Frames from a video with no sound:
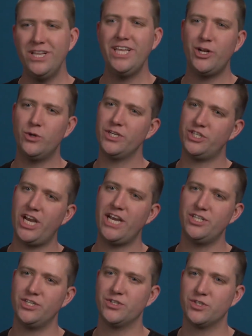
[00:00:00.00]
really it only
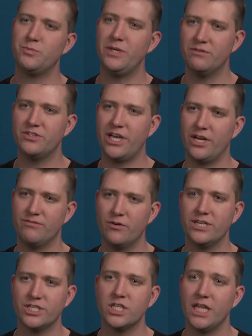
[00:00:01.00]
changes the speed of sound a
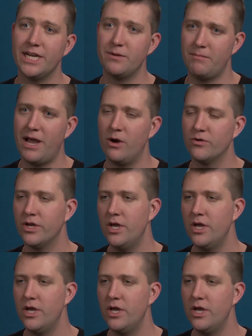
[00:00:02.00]
very slight amount.